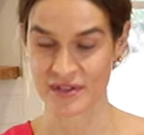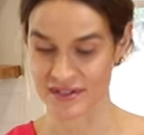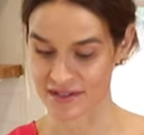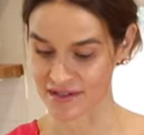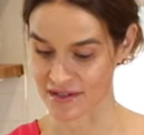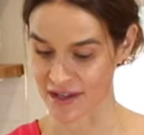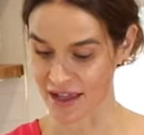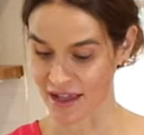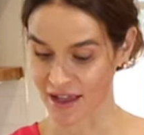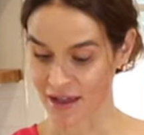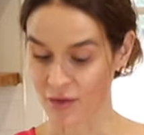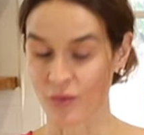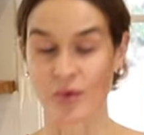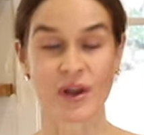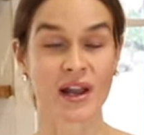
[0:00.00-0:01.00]
this is
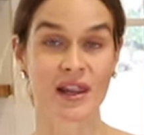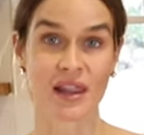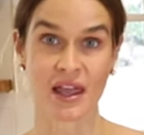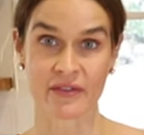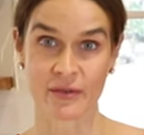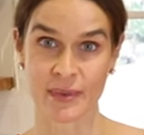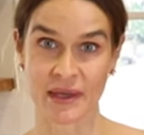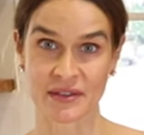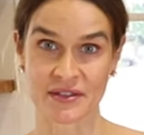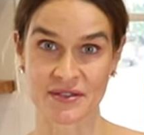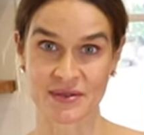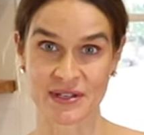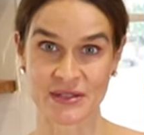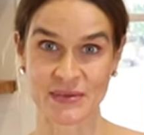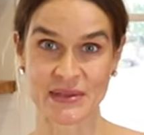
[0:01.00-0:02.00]
what I love about
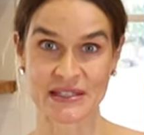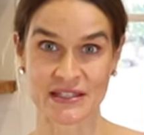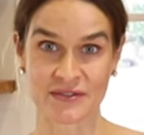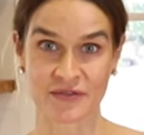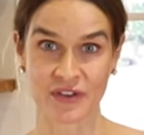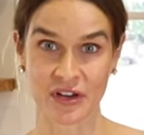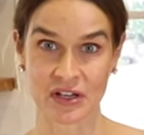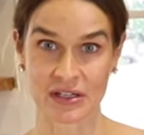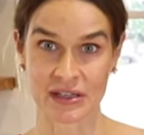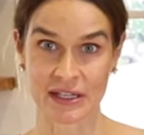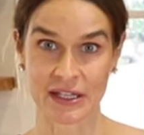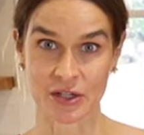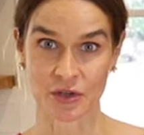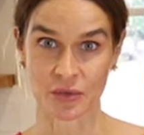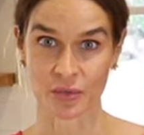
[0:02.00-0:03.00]
this recipe, is this very
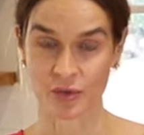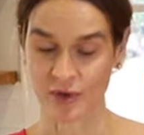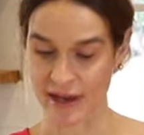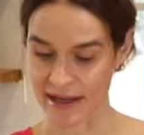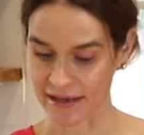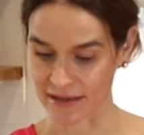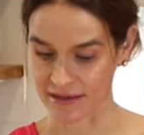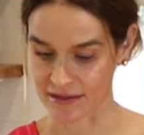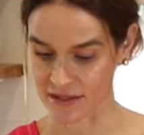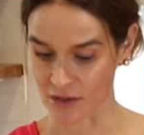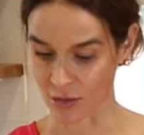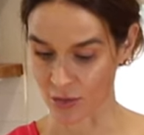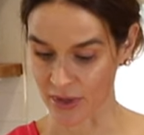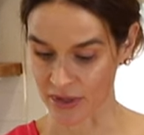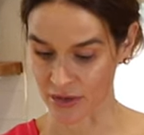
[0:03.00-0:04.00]
little breading.
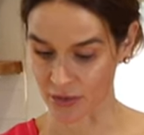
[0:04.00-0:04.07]
So one